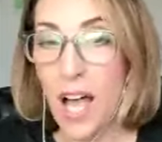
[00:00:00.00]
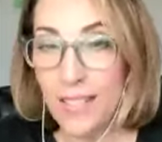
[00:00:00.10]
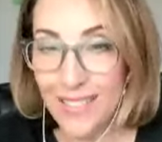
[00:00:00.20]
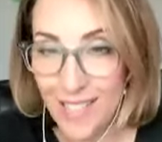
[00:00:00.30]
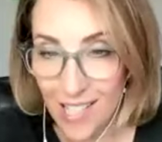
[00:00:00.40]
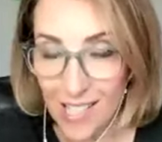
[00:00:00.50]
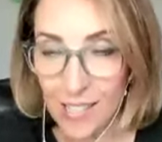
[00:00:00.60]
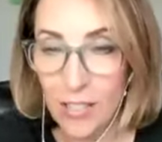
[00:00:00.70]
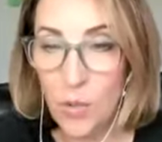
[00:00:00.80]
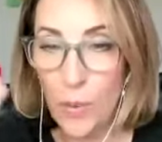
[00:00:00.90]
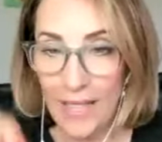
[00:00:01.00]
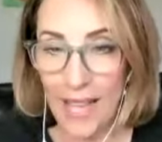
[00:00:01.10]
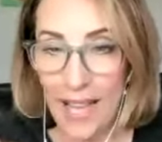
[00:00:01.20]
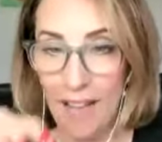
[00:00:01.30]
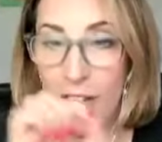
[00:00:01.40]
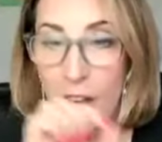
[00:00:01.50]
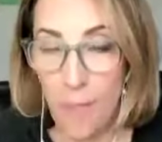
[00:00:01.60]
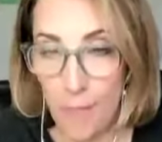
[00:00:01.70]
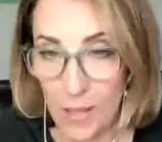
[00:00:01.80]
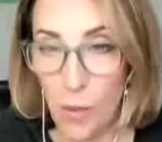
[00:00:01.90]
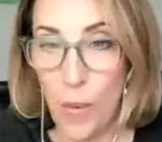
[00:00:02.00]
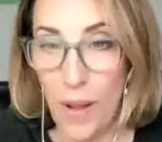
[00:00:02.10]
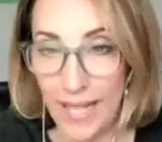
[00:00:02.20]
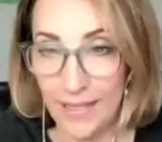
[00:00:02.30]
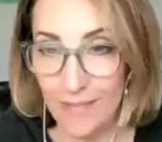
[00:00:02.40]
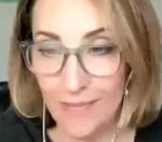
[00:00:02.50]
until we have a better way.